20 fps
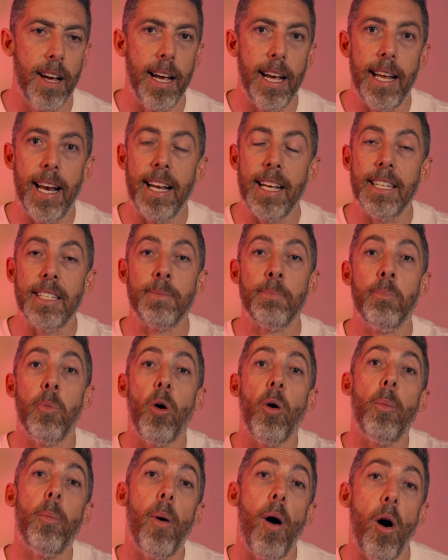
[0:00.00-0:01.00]
it's
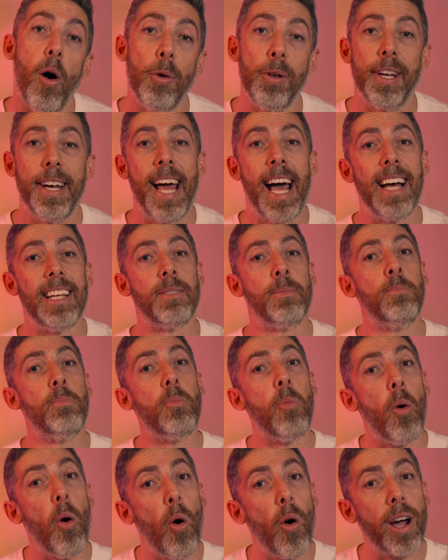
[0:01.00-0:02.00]
more bold and has
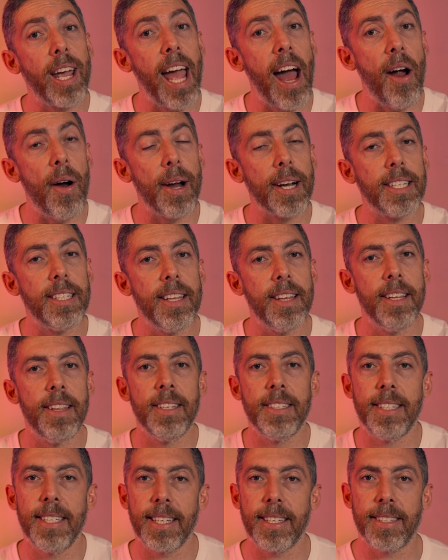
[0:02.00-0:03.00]
more character than
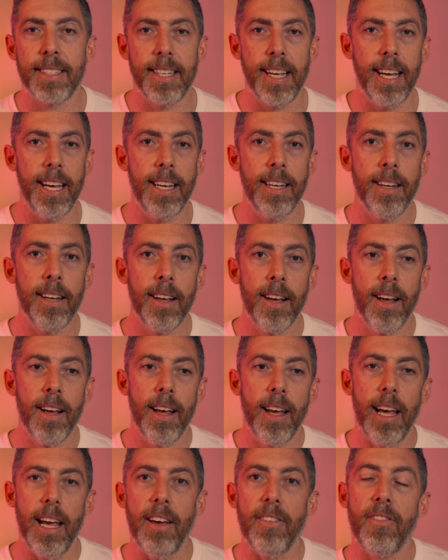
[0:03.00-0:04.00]
the 16.
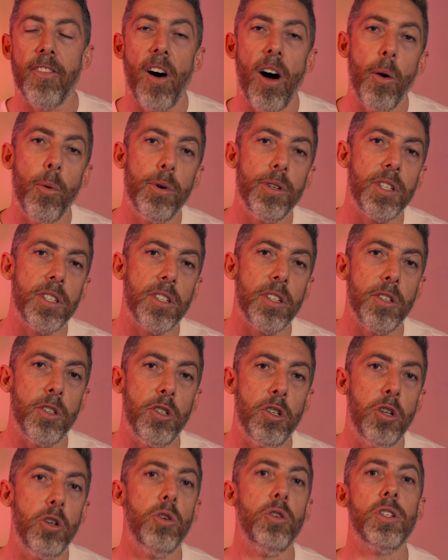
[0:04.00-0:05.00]
If I was to
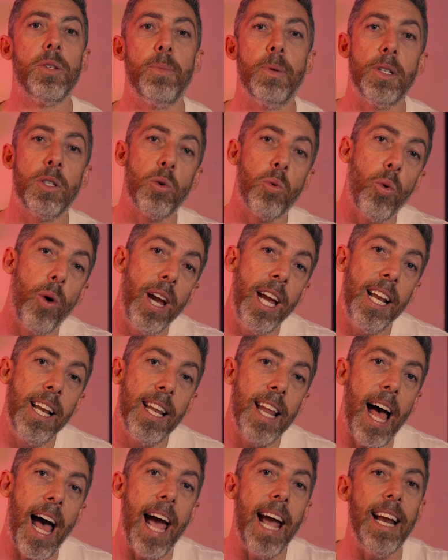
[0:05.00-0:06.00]
choose between
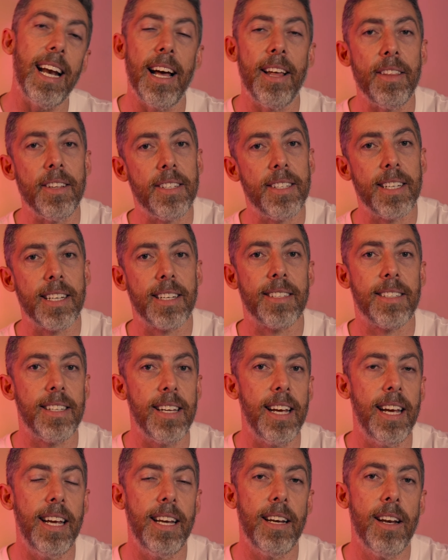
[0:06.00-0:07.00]
the 8 and the
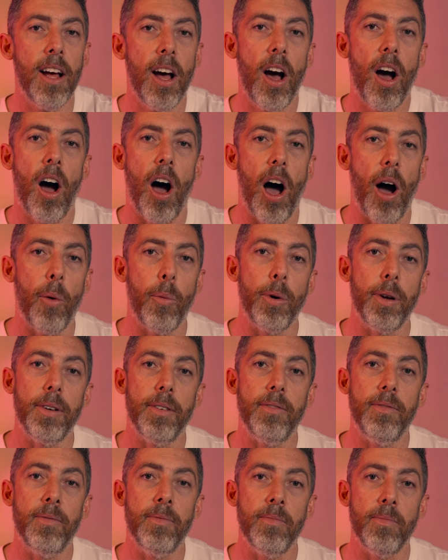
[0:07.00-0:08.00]
16, I would
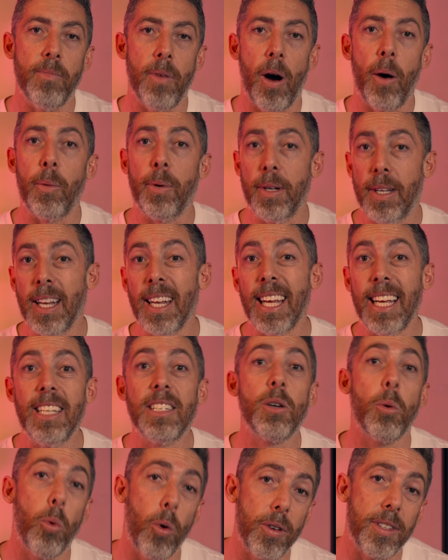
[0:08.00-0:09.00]
lean
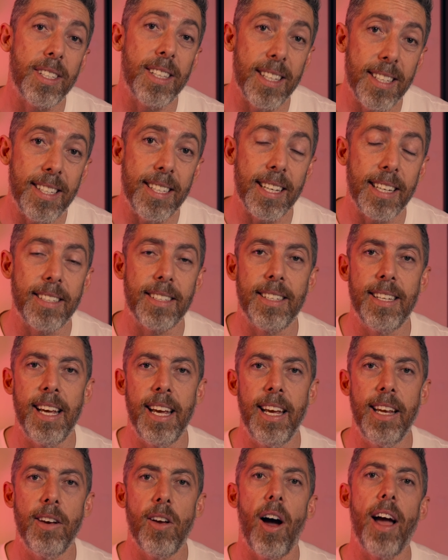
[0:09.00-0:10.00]
towards the
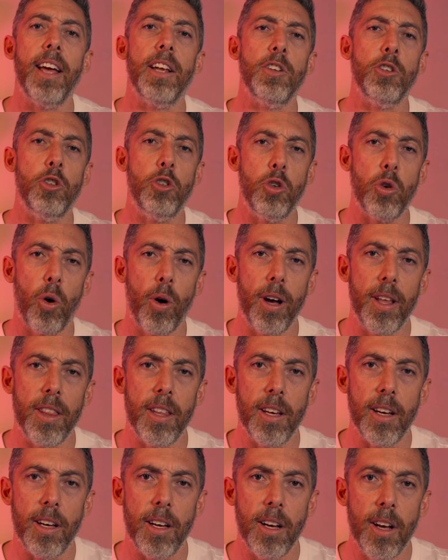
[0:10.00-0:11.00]
16. I enjoy
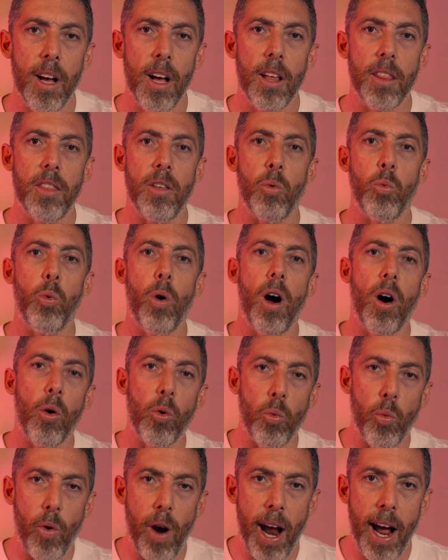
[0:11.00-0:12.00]
the
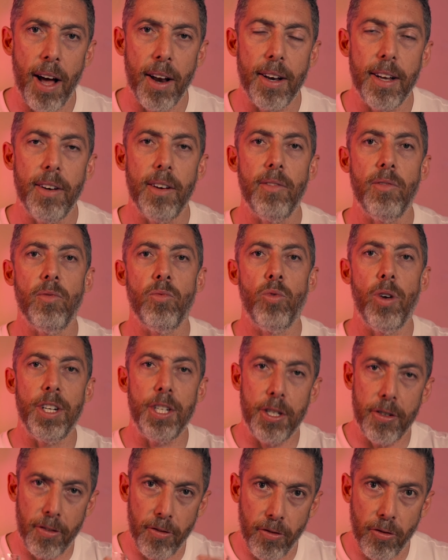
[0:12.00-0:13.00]
well-rounded,
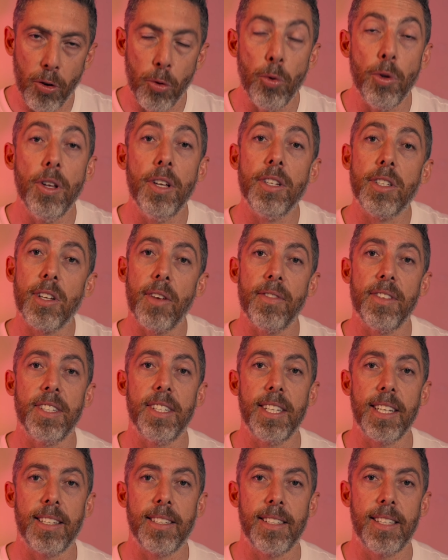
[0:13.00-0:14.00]
rich fullness of the
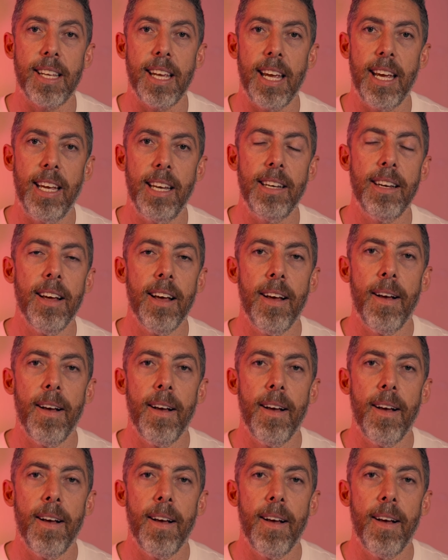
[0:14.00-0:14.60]
16.